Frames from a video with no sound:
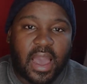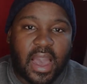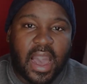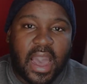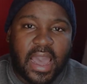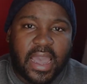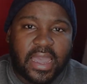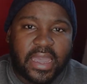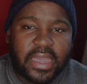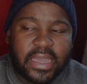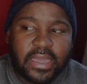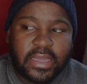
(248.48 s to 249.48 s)

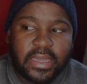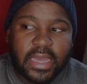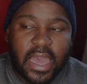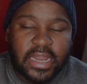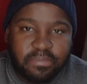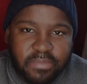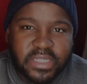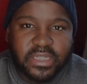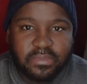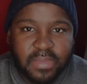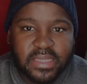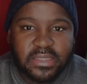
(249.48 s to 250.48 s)
I admitted
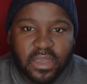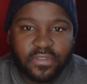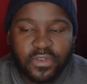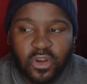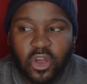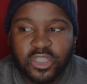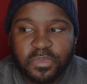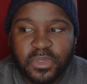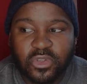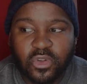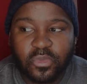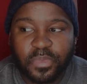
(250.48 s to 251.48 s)
myself in
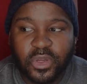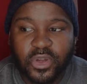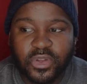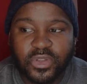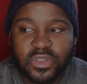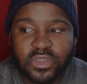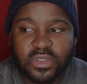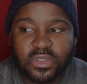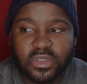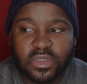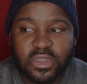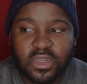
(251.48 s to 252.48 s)
hospital because,
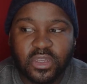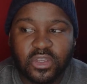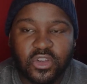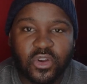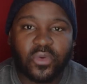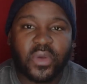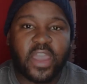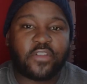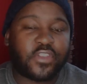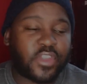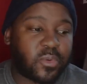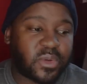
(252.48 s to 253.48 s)
you know,
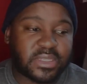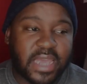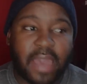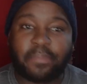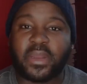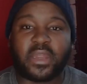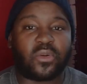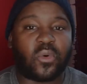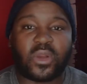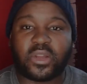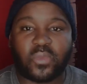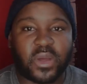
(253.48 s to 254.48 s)
everything was happening
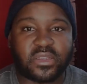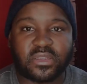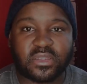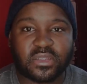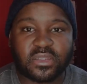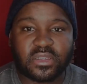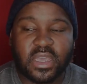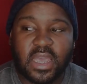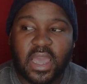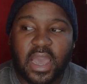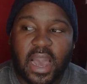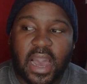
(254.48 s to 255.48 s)
all at once.
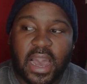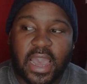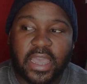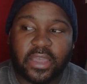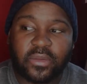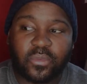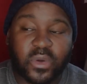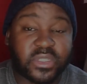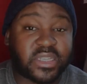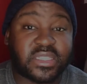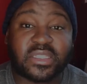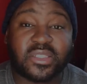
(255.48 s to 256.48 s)
I was
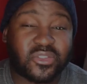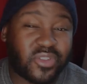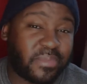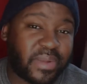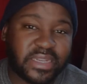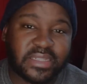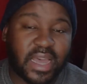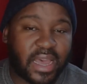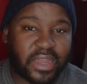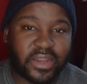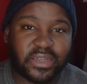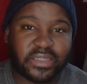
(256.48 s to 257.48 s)
extremely
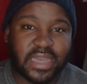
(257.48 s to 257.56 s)
tired.